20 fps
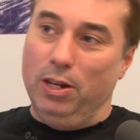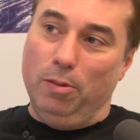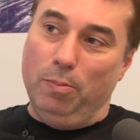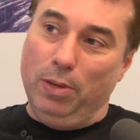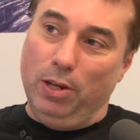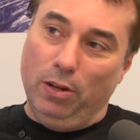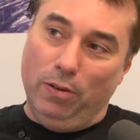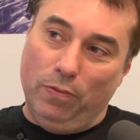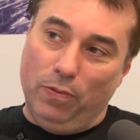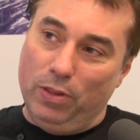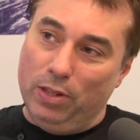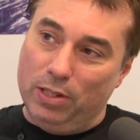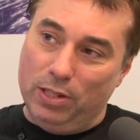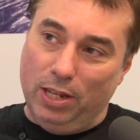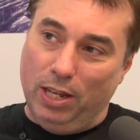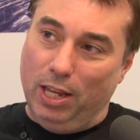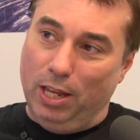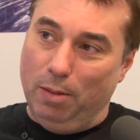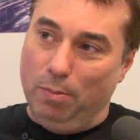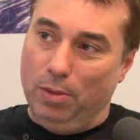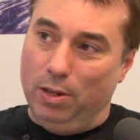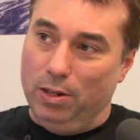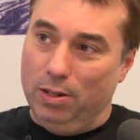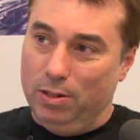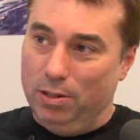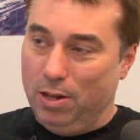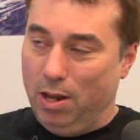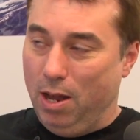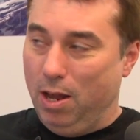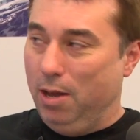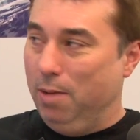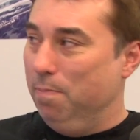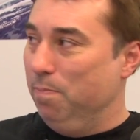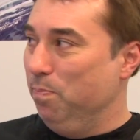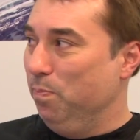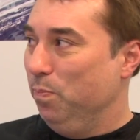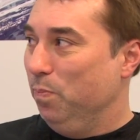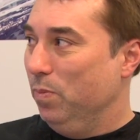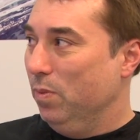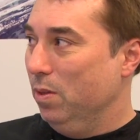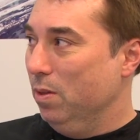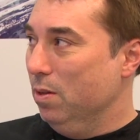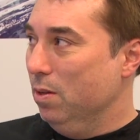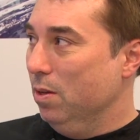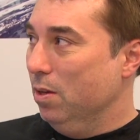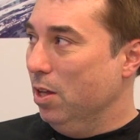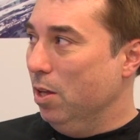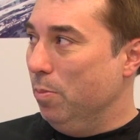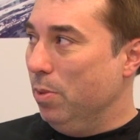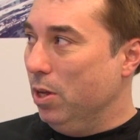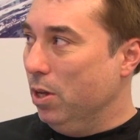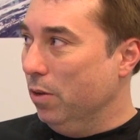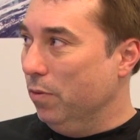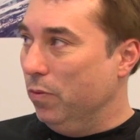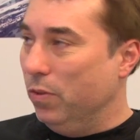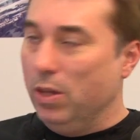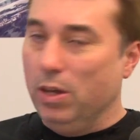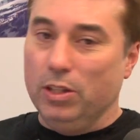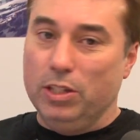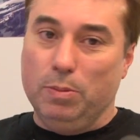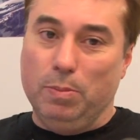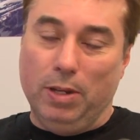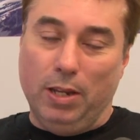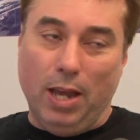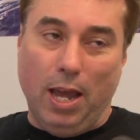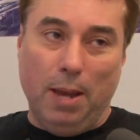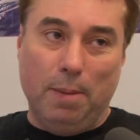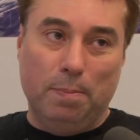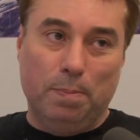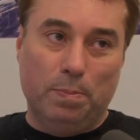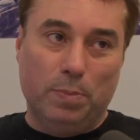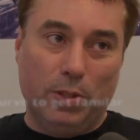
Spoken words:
It'll be good for the team, and it'll be good for the ultimate game.